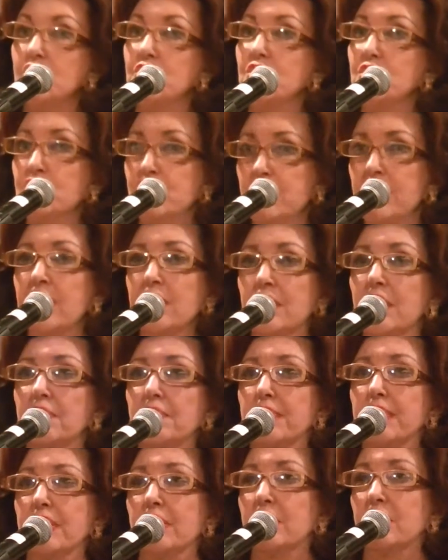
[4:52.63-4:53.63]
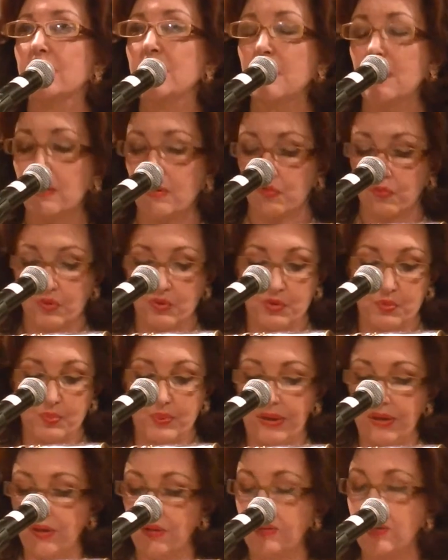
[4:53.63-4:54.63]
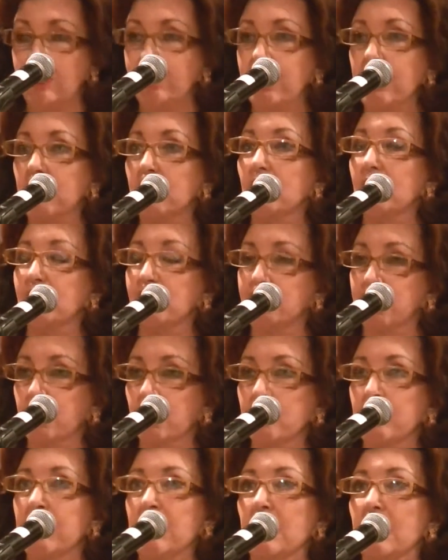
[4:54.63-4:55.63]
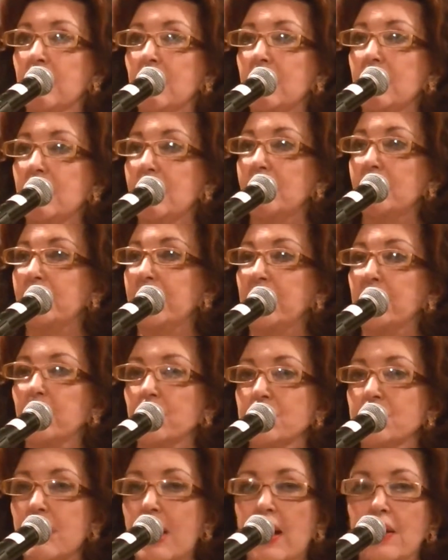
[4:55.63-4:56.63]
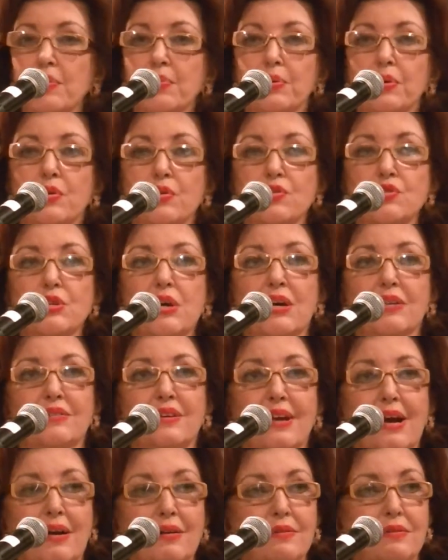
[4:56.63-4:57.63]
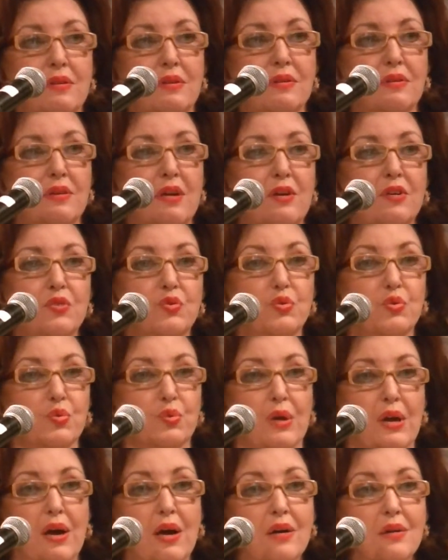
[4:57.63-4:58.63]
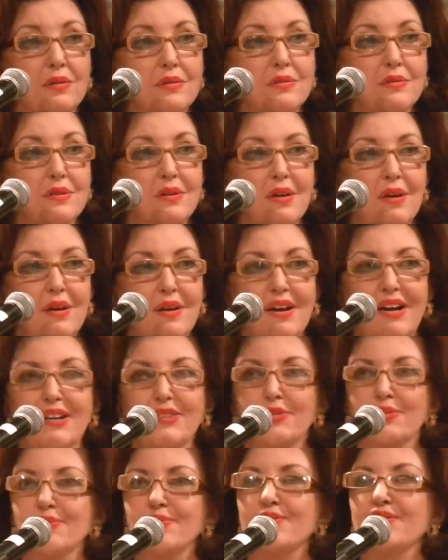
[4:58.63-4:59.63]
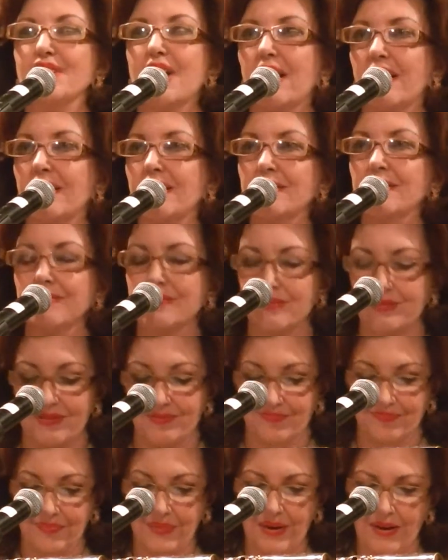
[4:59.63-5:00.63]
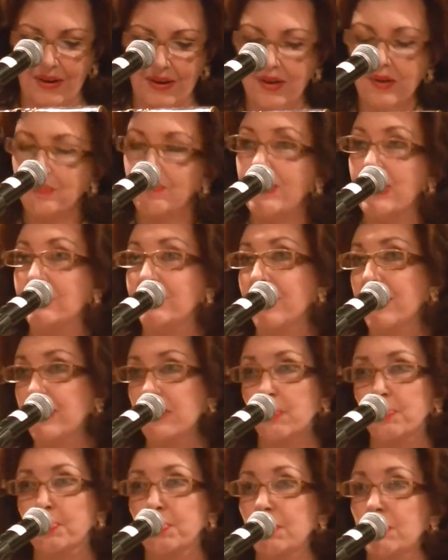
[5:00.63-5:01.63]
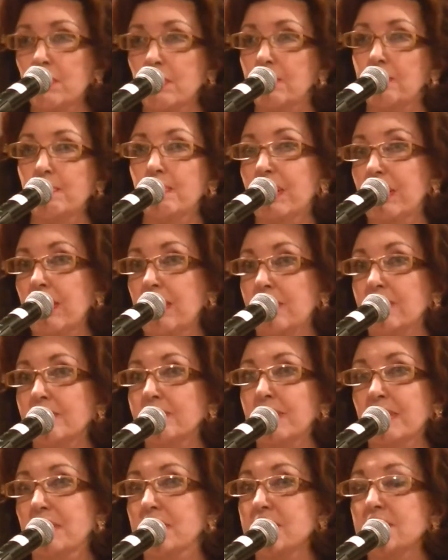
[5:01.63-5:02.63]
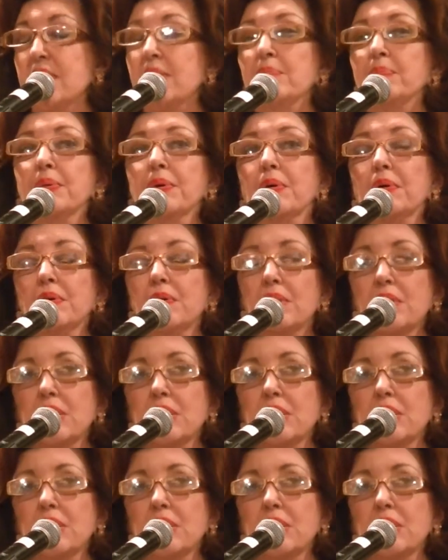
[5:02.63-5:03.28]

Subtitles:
Choosing a career was very difficult for me because I was attracted to the arts and to science. My father put it very, very simple.